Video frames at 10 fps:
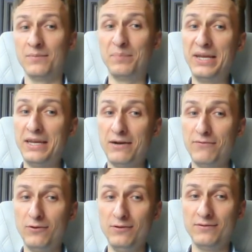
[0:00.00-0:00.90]
Be
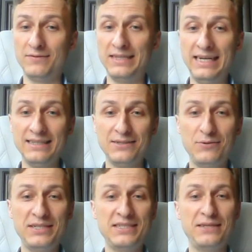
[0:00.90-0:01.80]
careful, not
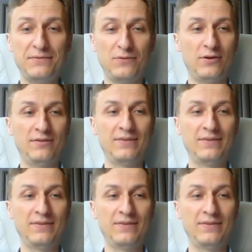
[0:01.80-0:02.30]
queen c4.